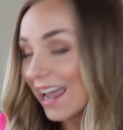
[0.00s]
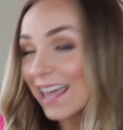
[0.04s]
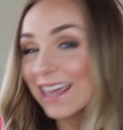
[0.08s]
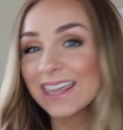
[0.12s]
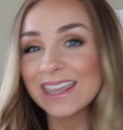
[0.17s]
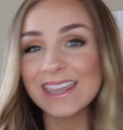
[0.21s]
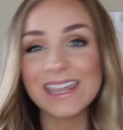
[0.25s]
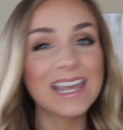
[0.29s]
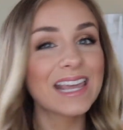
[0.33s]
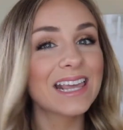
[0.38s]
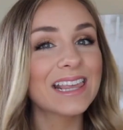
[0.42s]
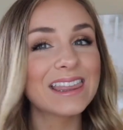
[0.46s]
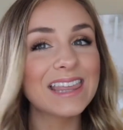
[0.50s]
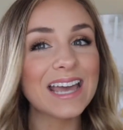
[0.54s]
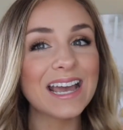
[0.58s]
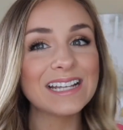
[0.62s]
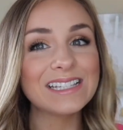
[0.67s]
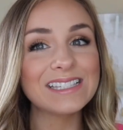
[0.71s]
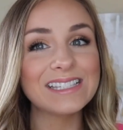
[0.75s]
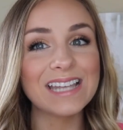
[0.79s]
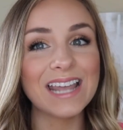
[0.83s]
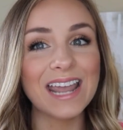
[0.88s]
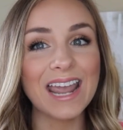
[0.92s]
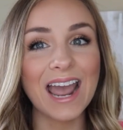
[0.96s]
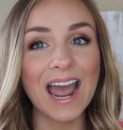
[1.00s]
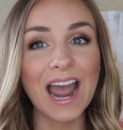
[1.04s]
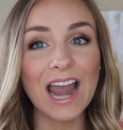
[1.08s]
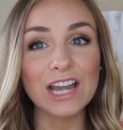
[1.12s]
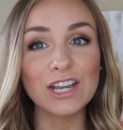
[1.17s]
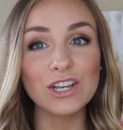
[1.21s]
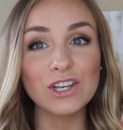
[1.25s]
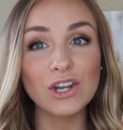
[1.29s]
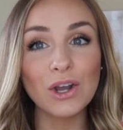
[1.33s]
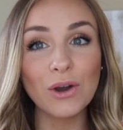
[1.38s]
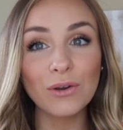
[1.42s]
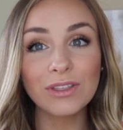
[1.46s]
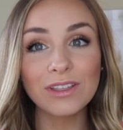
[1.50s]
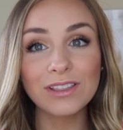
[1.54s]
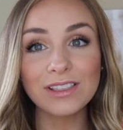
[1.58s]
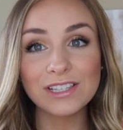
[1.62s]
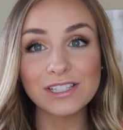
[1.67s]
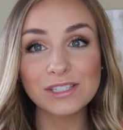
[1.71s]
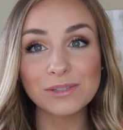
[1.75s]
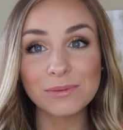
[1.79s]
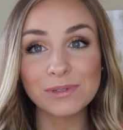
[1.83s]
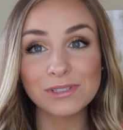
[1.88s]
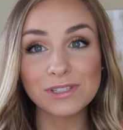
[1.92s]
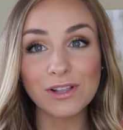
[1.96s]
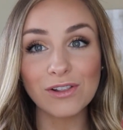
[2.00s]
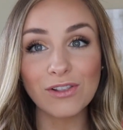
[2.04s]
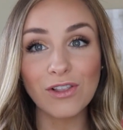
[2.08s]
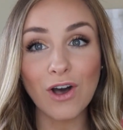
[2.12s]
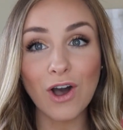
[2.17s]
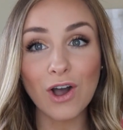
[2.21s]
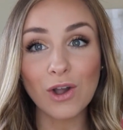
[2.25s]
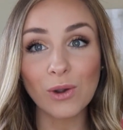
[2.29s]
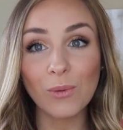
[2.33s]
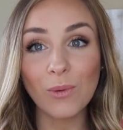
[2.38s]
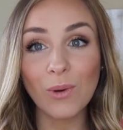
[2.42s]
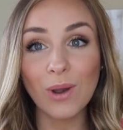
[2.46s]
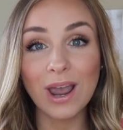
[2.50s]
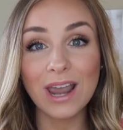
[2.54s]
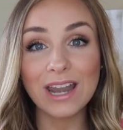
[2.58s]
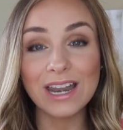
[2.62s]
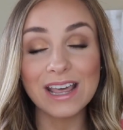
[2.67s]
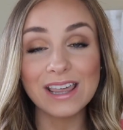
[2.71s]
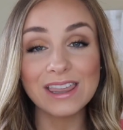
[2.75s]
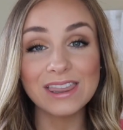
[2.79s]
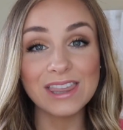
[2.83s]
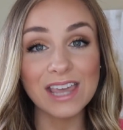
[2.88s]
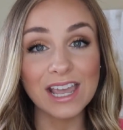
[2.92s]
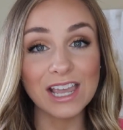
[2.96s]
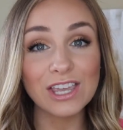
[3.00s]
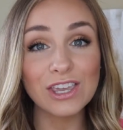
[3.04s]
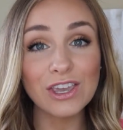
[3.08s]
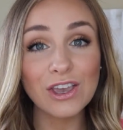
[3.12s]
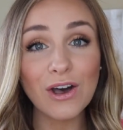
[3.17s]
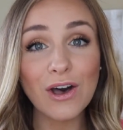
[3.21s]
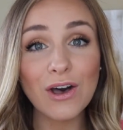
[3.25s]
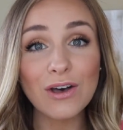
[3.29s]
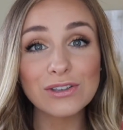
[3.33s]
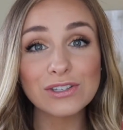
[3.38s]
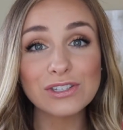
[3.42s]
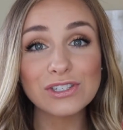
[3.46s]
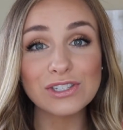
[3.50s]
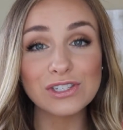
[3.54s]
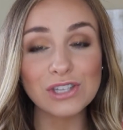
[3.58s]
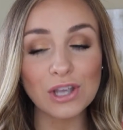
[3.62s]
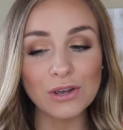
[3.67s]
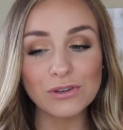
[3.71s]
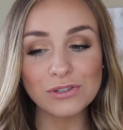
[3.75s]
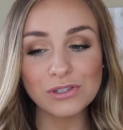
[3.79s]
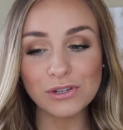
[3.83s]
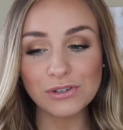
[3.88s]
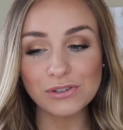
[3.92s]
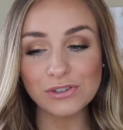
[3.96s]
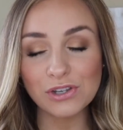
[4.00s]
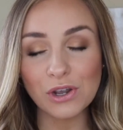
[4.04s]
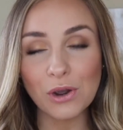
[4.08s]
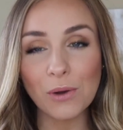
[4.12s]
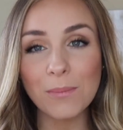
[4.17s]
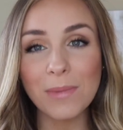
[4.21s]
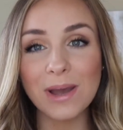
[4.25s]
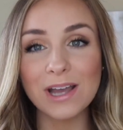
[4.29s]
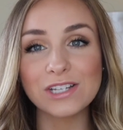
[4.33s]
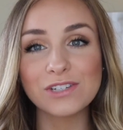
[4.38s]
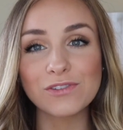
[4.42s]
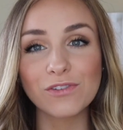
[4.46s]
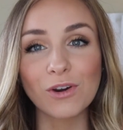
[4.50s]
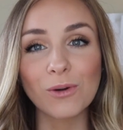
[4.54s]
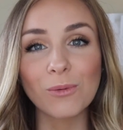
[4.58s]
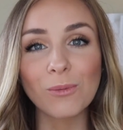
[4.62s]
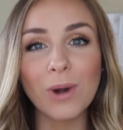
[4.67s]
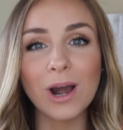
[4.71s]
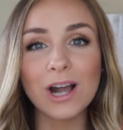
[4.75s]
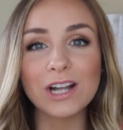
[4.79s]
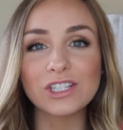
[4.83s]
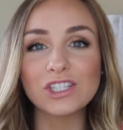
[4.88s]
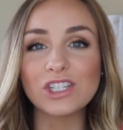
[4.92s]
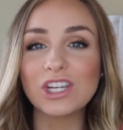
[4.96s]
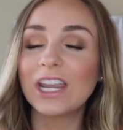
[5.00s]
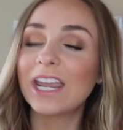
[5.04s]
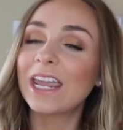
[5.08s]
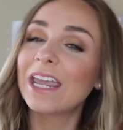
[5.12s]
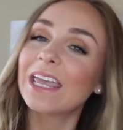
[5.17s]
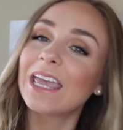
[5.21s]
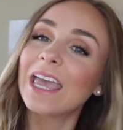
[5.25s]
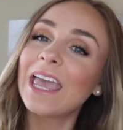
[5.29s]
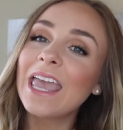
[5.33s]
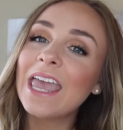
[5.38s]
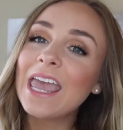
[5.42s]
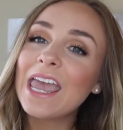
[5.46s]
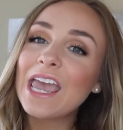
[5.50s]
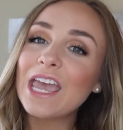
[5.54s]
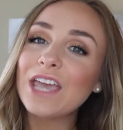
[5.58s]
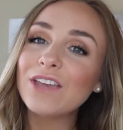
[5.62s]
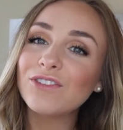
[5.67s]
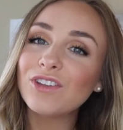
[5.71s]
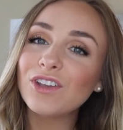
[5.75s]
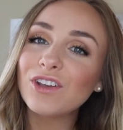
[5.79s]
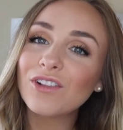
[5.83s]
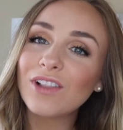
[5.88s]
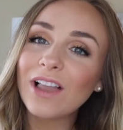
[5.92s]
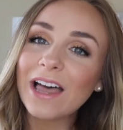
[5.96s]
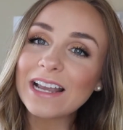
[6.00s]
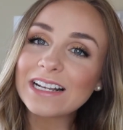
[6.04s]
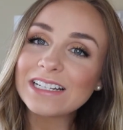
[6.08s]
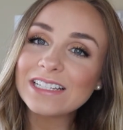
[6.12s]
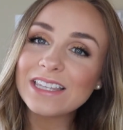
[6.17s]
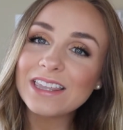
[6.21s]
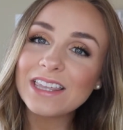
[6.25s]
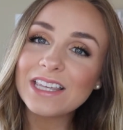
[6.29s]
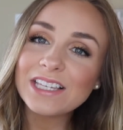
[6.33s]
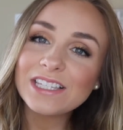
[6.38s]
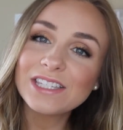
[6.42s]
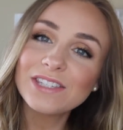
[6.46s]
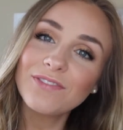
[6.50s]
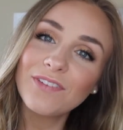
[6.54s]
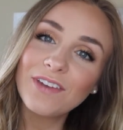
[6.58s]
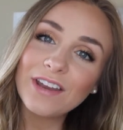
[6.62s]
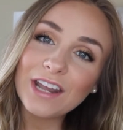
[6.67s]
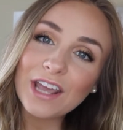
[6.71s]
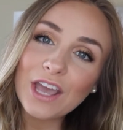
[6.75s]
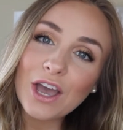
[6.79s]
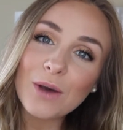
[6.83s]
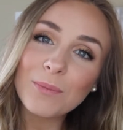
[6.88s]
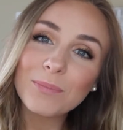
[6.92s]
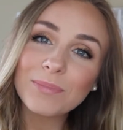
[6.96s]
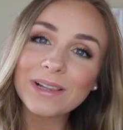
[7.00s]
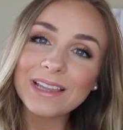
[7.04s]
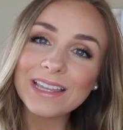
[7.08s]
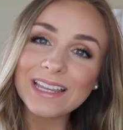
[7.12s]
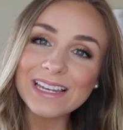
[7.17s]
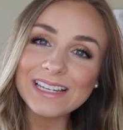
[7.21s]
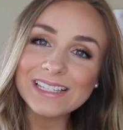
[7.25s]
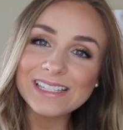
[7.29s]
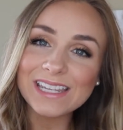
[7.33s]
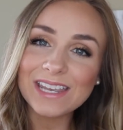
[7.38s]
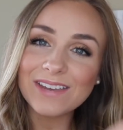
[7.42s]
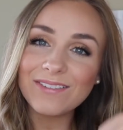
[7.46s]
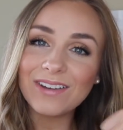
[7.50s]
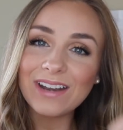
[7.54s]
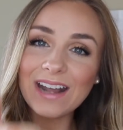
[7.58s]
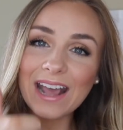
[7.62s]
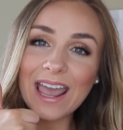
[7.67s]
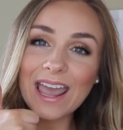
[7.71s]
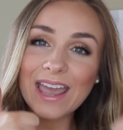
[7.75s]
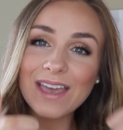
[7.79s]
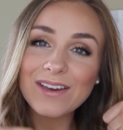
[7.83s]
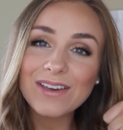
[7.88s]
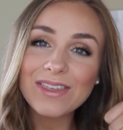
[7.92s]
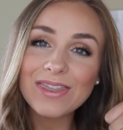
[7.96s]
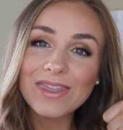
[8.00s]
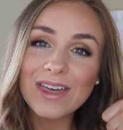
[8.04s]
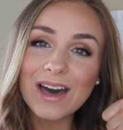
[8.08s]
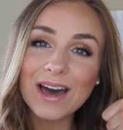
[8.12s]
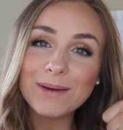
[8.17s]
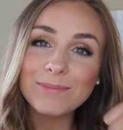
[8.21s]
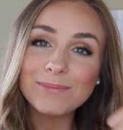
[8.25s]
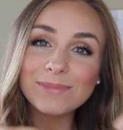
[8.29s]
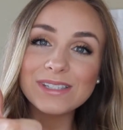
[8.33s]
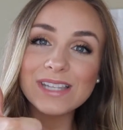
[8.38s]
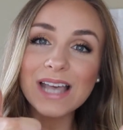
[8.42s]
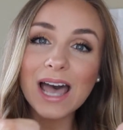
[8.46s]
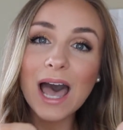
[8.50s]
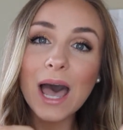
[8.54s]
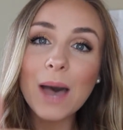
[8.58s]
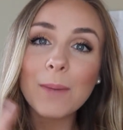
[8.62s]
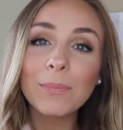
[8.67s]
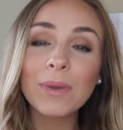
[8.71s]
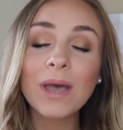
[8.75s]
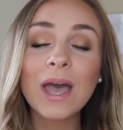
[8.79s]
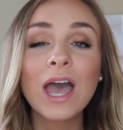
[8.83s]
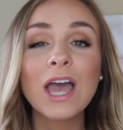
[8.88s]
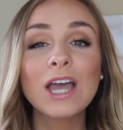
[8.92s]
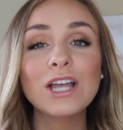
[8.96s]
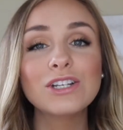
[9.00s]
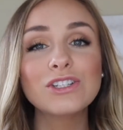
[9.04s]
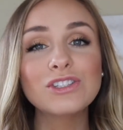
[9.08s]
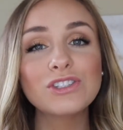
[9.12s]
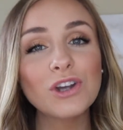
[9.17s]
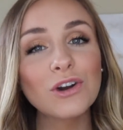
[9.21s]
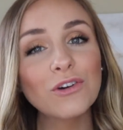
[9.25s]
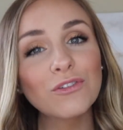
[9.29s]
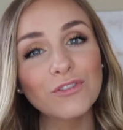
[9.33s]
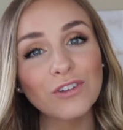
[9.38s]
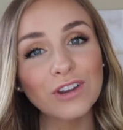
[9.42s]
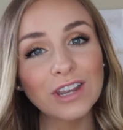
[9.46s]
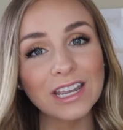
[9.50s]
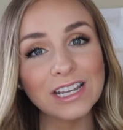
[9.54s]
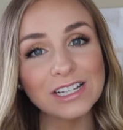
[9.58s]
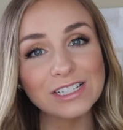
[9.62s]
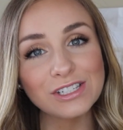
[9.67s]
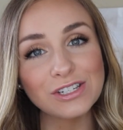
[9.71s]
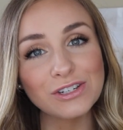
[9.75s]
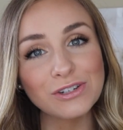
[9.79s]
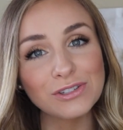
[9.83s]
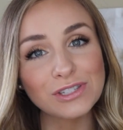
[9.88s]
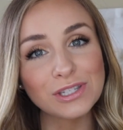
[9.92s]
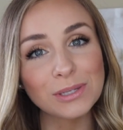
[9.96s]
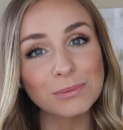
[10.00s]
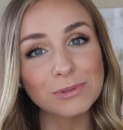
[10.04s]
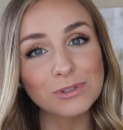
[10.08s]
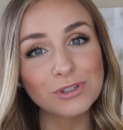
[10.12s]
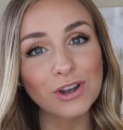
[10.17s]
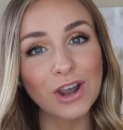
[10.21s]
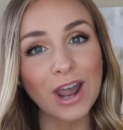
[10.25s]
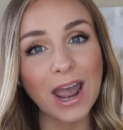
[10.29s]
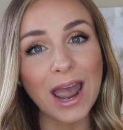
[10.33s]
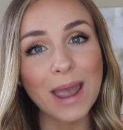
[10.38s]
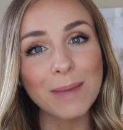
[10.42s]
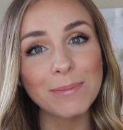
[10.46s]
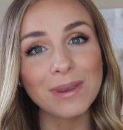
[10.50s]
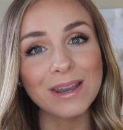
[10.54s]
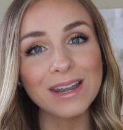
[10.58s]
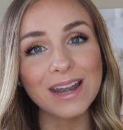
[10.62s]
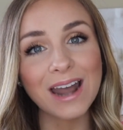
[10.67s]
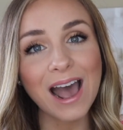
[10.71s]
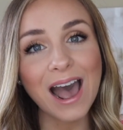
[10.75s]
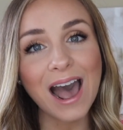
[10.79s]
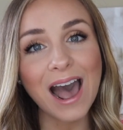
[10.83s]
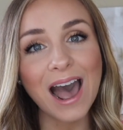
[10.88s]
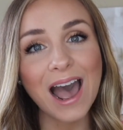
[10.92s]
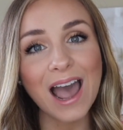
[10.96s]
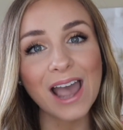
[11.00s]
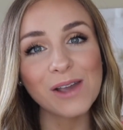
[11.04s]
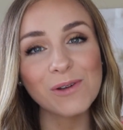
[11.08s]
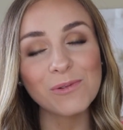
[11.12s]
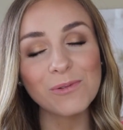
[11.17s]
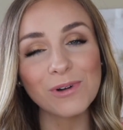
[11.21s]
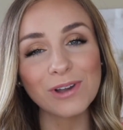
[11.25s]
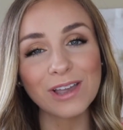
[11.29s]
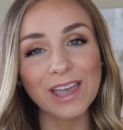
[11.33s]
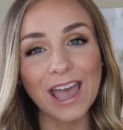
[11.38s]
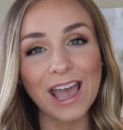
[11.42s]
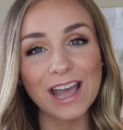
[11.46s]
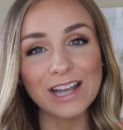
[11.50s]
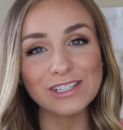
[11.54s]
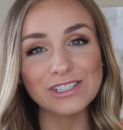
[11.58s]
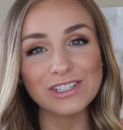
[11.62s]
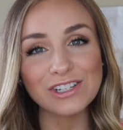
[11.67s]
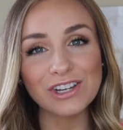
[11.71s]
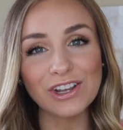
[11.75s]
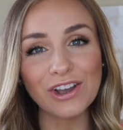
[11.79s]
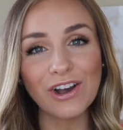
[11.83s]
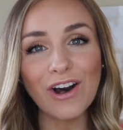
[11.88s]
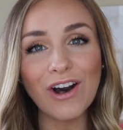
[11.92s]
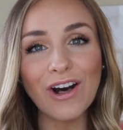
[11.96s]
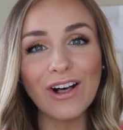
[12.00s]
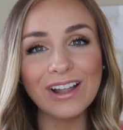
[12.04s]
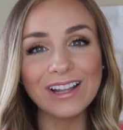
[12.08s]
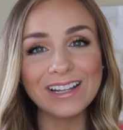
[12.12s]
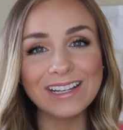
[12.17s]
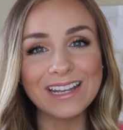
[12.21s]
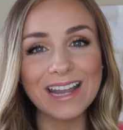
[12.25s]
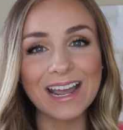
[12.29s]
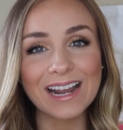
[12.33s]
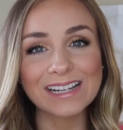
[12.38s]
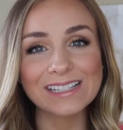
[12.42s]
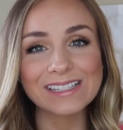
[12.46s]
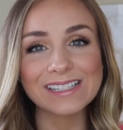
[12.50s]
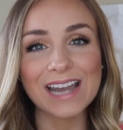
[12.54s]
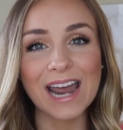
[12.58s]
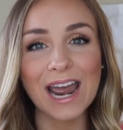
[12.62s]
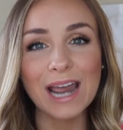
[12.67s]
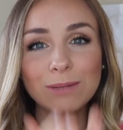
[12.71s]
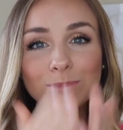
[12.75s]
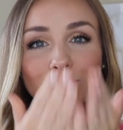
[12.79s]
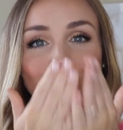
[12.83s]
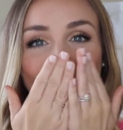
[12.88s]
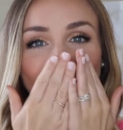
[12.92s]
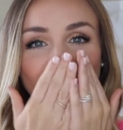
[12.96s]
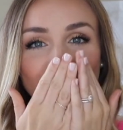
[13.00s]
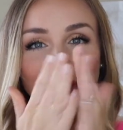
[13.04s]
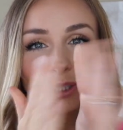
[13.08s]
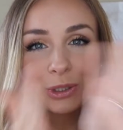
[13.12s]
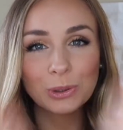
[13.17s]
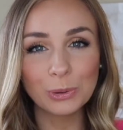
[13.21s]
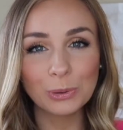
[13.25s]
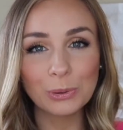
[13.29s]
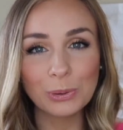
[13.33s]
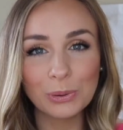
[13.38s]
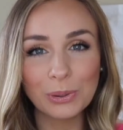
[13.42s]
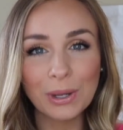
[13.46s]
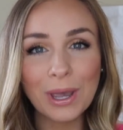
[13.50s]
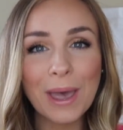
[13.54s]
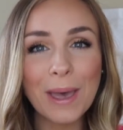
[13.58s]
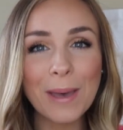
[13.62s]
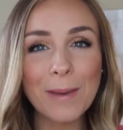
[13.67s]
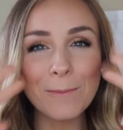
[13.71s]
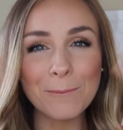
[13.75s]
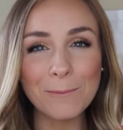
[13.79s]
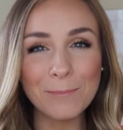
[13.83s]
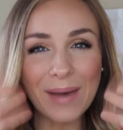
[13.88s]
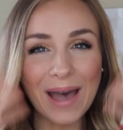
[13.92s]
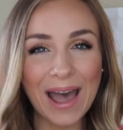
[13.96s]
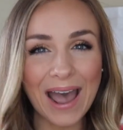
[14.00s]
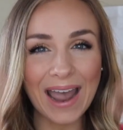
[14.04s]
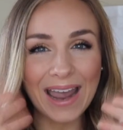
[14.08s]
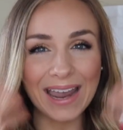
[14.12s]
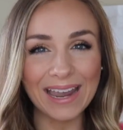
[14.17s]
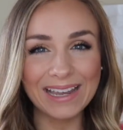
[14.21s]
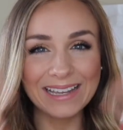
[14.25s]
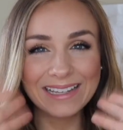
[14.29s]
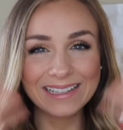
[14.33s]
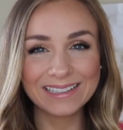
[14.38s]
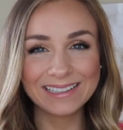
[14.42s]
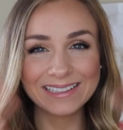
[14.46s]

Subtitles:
I think that's it. I know that this was a long one. Thank you all so much for watching. If you liked this video, please give it a thumbs up. Don't forget to subscribe, and I will catch y'all next time. Bye.